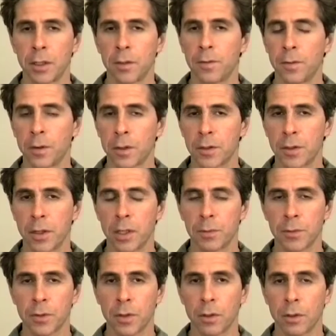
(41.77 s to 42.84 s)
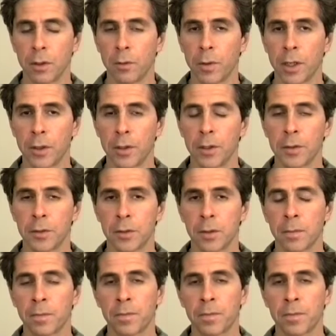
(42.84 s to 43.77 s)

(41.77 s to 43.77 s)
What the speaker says: The four steps are awareness,